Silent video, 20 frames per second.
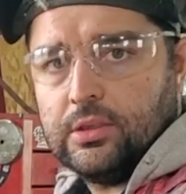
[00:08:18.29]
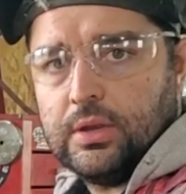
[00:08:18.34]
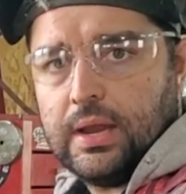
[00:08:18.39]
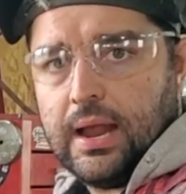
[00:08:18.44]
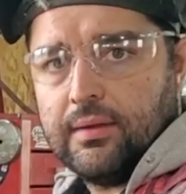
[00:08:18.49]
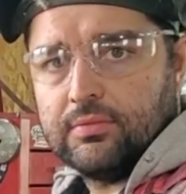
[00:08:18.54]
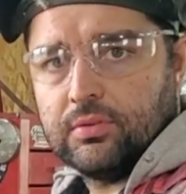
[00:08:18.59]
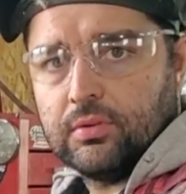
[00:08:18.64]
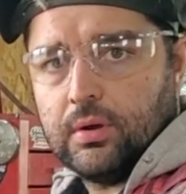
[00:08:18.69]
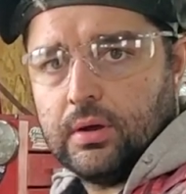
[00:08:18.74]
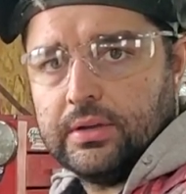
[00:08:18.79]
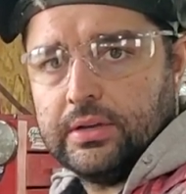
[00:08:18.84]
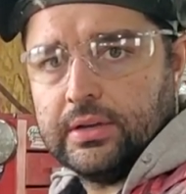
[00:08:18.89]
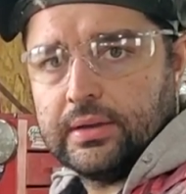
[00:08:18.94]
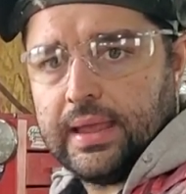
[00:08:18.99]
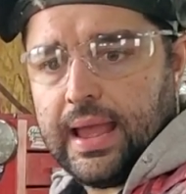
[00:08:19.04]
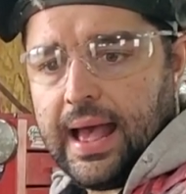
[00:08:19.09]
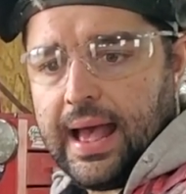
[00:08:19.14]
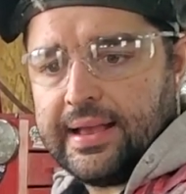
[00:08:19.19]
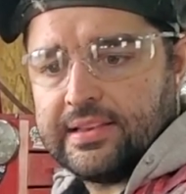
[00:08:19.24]
You'd have to run your
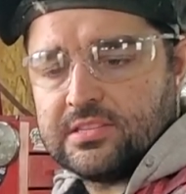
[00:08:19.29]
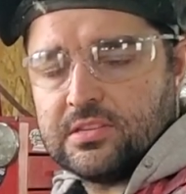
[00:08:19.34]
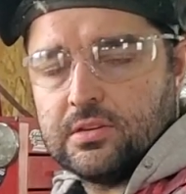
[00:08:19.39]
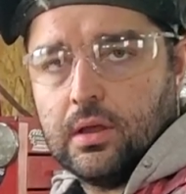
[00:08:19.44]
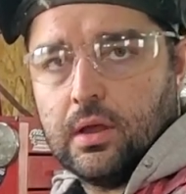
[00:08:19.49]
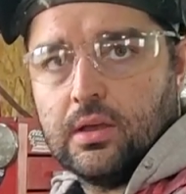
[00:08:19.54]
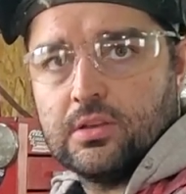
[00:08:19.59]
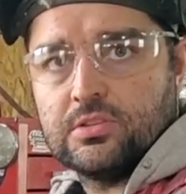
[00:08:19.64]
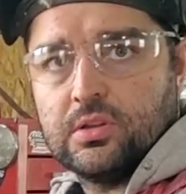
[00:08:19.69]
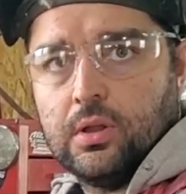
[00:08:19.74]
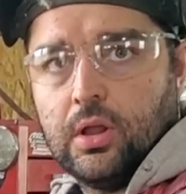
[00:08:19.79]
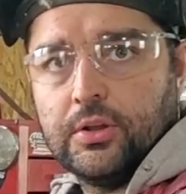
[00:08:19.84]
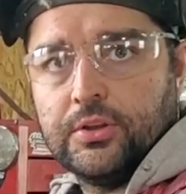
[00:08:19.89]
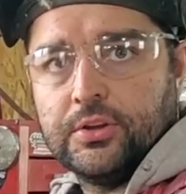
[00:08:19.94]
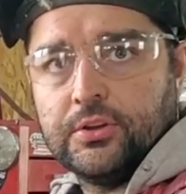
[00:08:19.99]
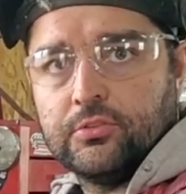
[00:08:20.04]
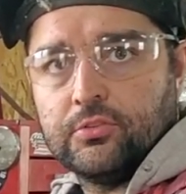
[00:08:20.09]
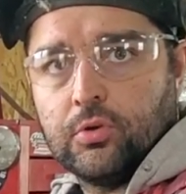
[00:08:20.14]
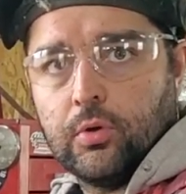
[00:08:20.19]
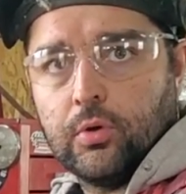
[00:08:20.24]
gas nozzle on
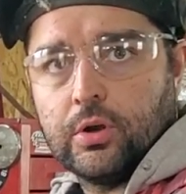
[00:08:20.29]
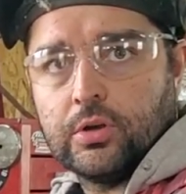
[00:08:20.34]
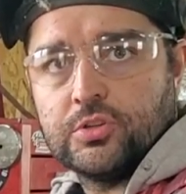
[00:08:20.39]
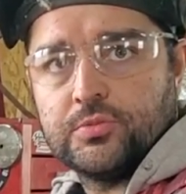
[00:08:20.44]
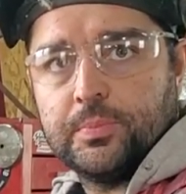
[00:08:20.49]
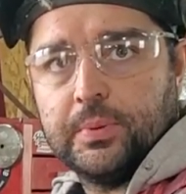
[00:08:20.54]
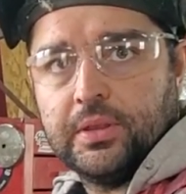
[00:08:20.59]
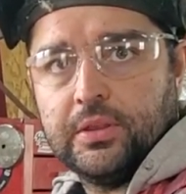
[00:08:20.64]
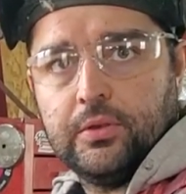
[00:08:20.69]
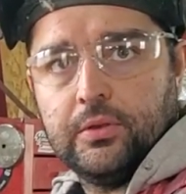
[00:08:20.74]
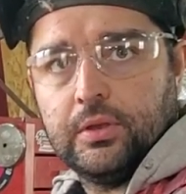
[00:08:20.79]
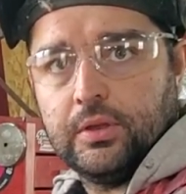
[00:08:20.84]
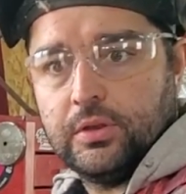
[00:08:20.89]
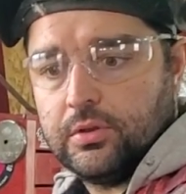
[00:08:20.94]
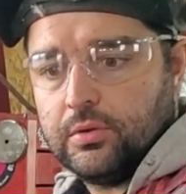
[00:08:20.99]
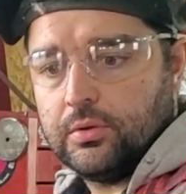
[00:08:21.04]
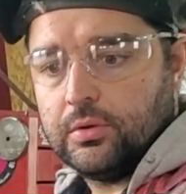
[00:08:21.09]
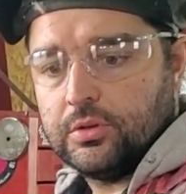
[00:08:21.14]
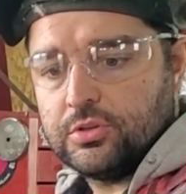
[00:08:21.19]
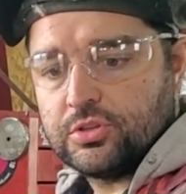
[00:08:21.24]
your torch, but you could
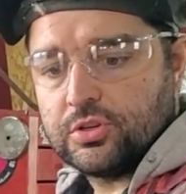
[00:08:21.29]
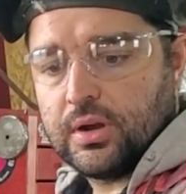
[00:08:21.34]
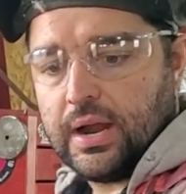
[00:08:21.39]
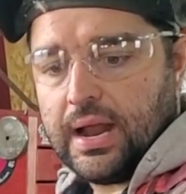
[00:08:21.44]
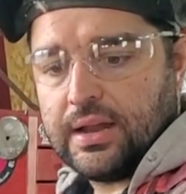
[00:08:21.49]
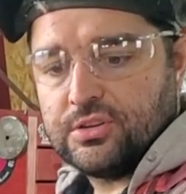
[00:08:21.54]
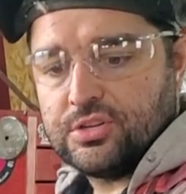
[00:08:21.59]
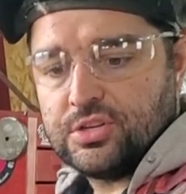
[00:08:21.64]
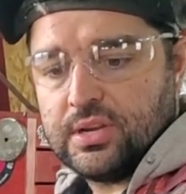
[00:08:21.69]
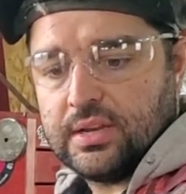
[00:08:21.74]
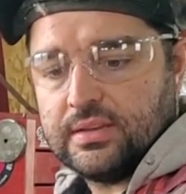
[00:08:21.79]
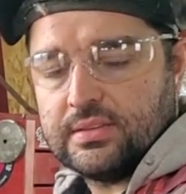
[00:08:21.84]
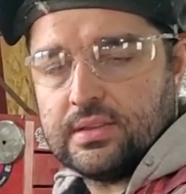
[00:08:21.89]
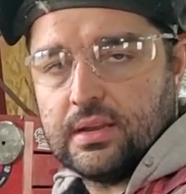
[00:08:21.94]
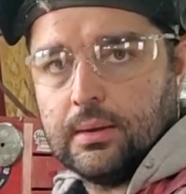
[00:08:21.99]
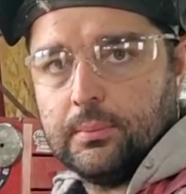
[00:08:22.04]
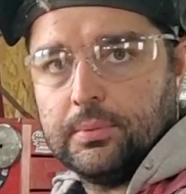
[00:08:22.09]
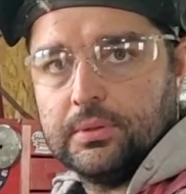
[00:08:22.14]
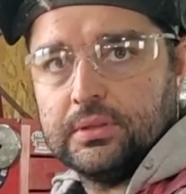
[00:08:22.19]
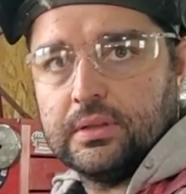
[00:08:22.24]
do a scratch TIG
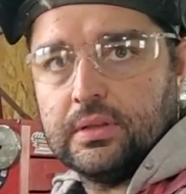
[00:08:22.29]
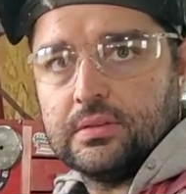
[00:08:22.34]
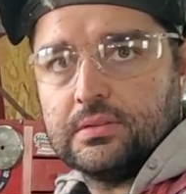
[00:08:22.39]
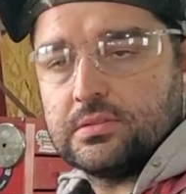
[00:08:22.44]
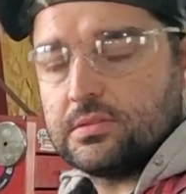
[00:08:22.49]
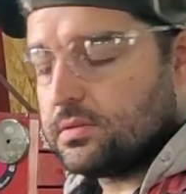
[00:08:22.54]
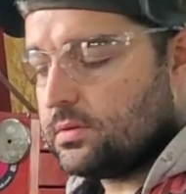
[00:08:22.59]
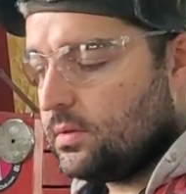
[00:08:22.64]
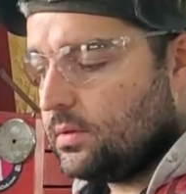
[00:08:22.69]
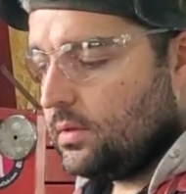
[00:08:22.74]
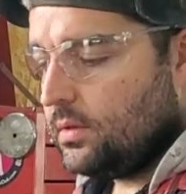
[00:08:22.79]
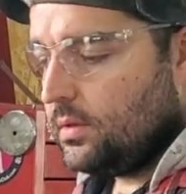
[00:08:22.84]
setup with this.